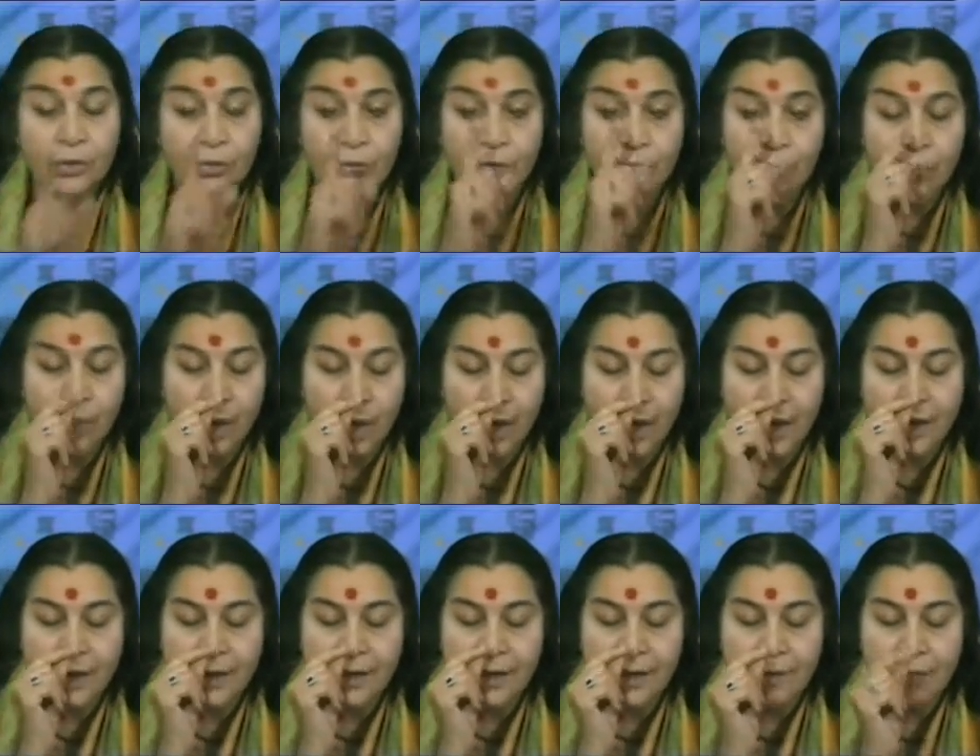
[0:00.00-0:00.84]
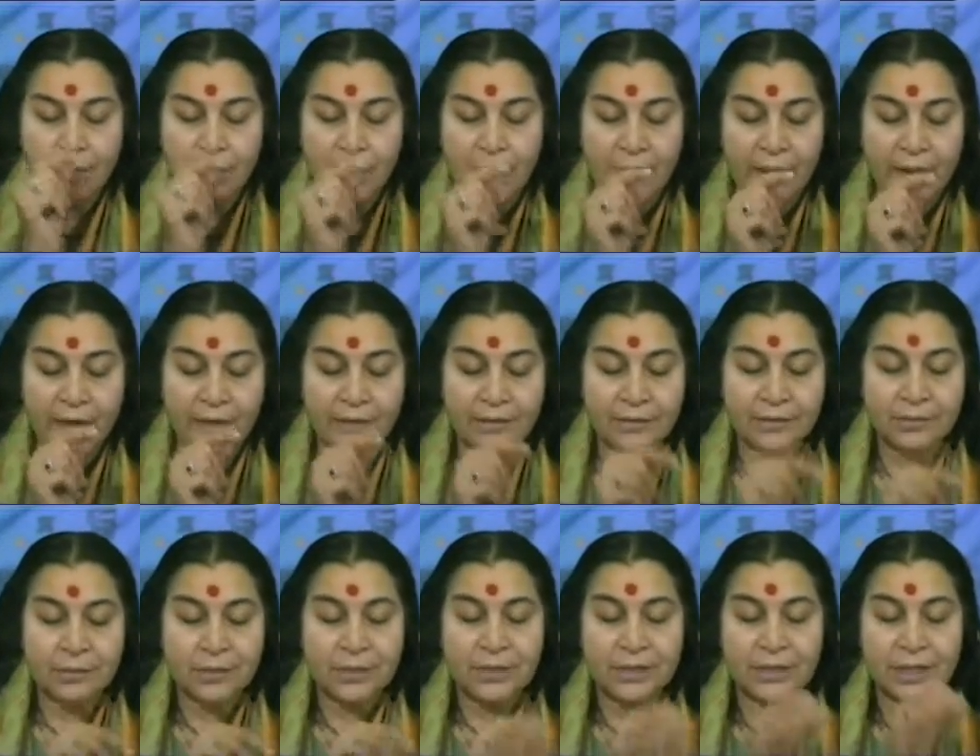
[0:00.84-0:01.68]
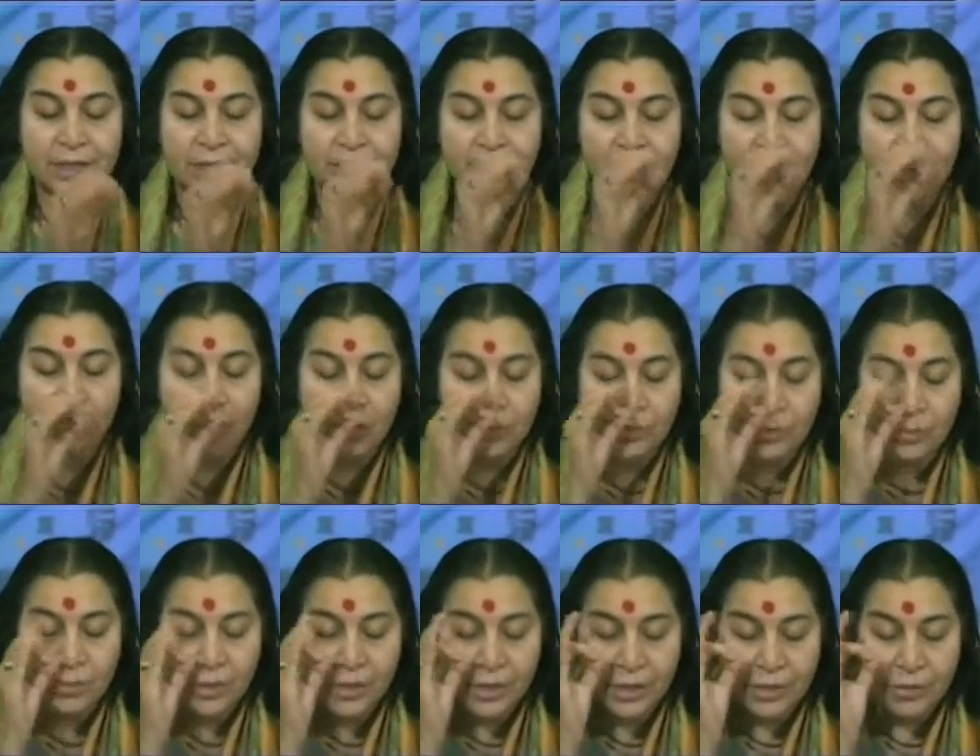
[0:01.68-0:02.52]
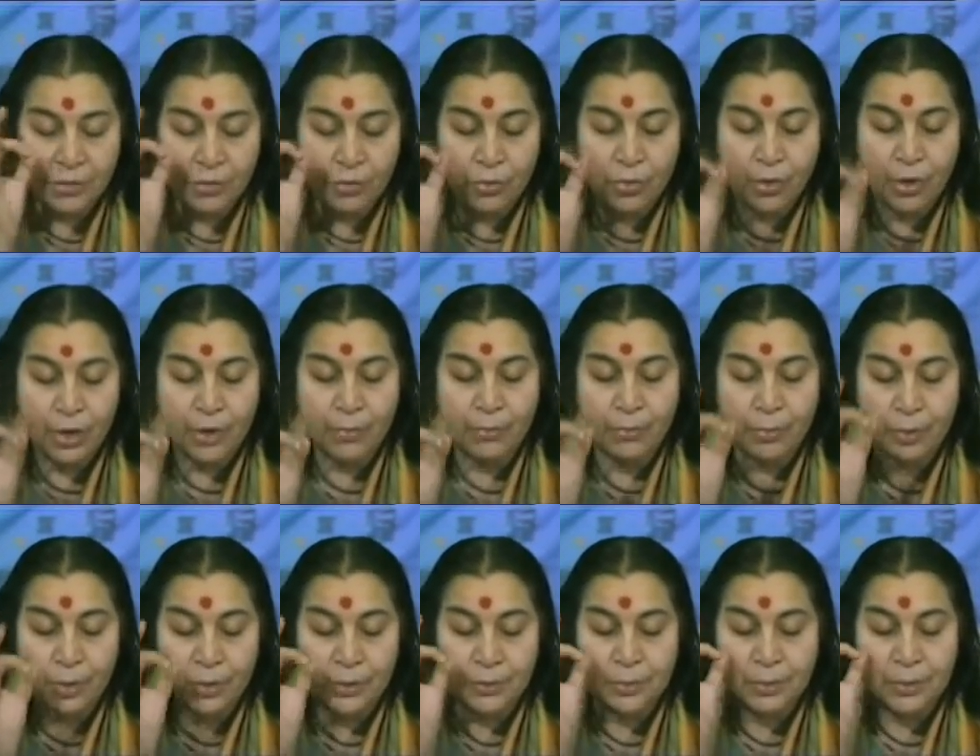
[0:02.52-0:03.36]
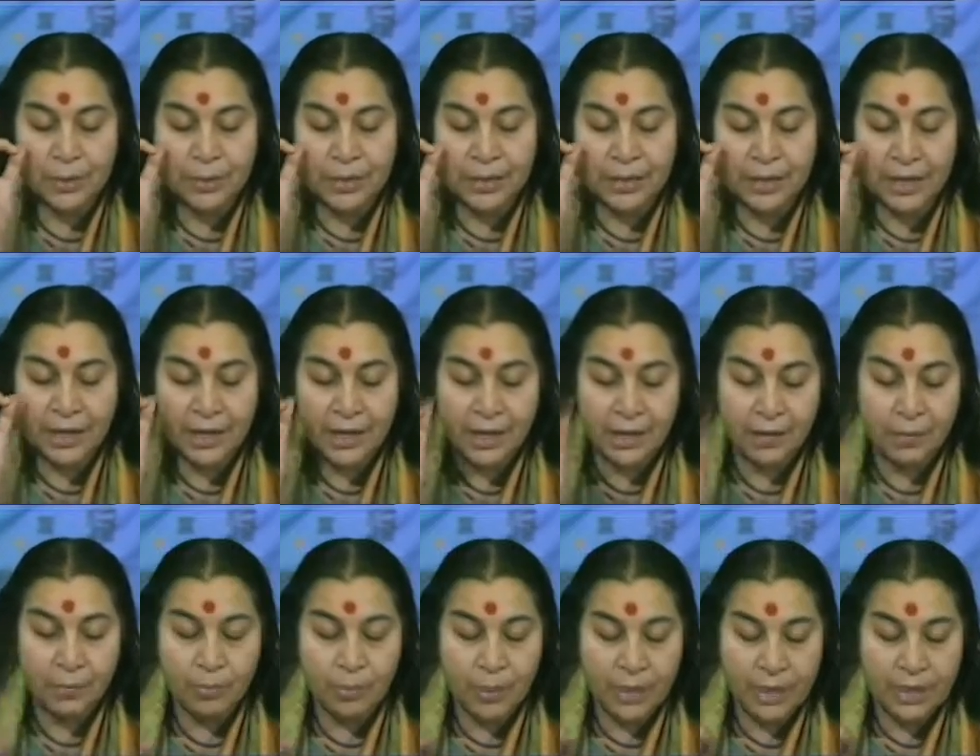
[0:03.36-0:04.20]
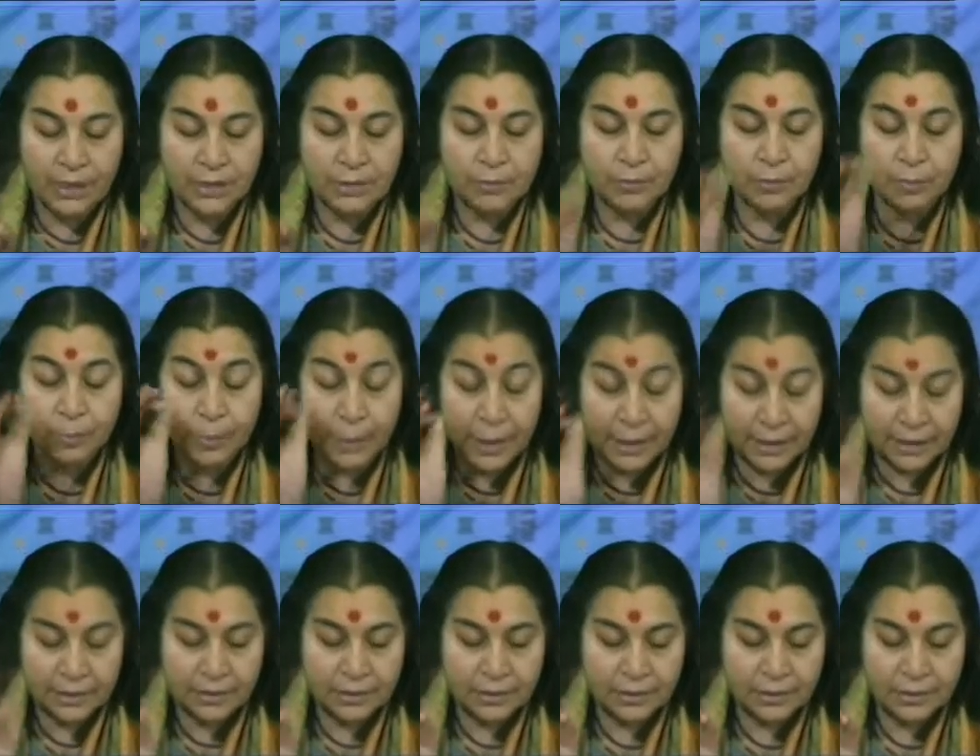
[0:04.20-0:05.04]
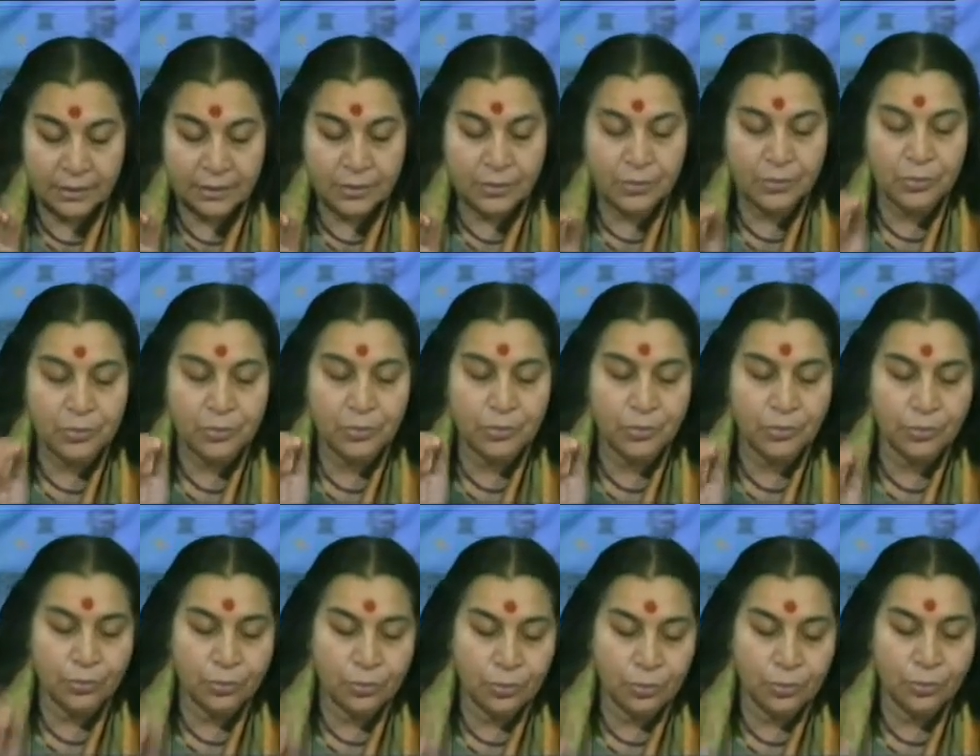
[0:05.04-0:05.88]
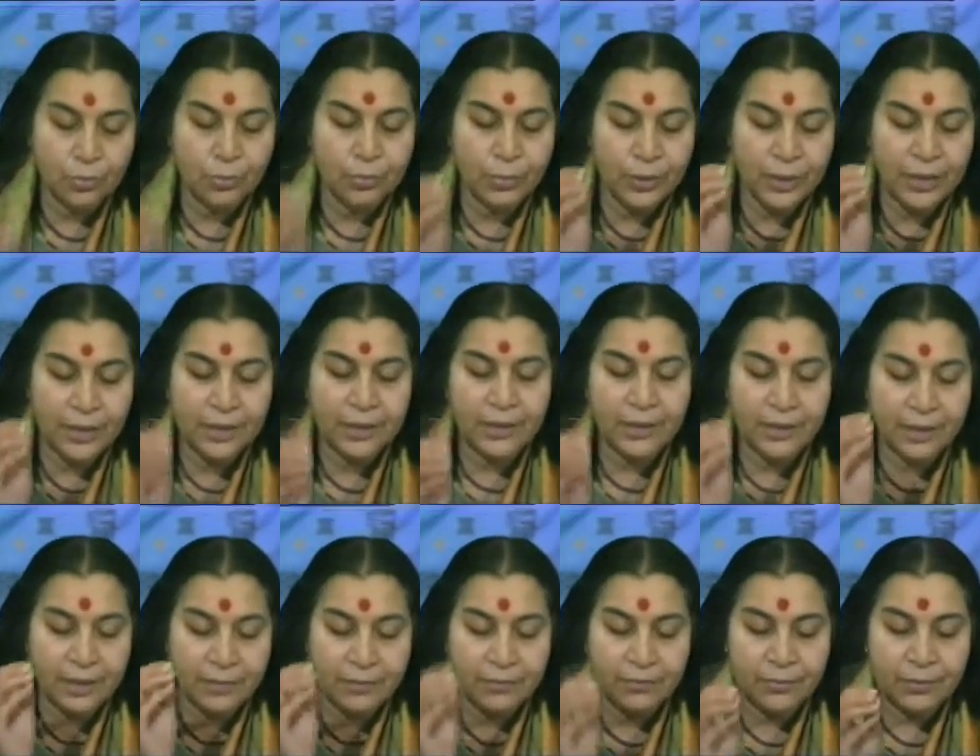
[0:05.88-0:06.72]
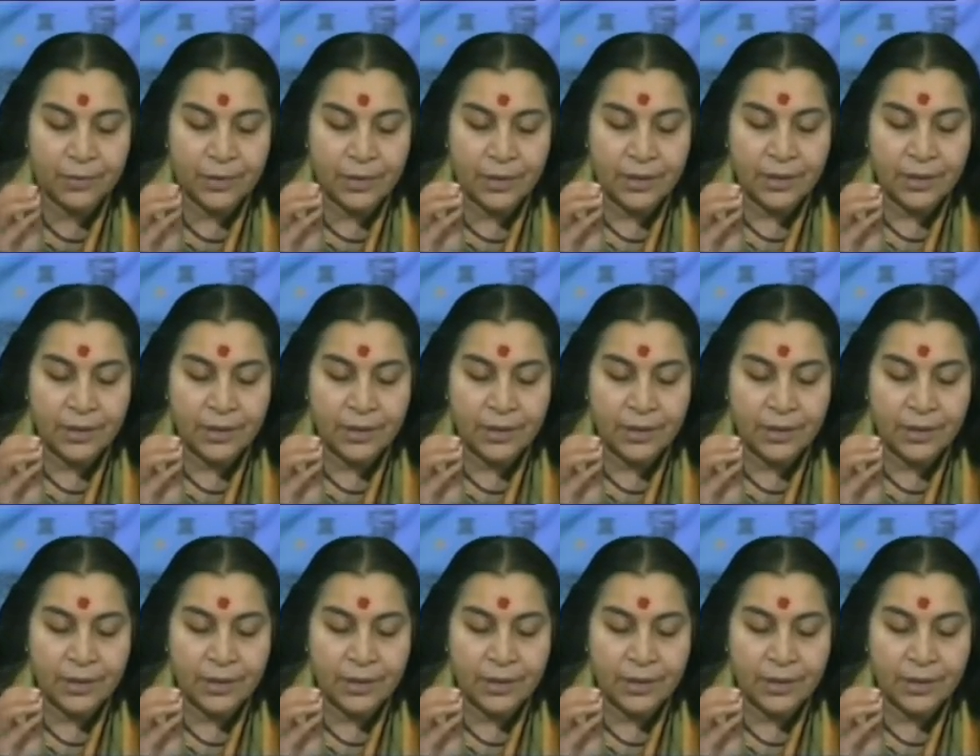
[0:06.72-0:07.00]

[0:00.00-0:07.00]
You are a plant which can not only go and prosper in any place, but you will give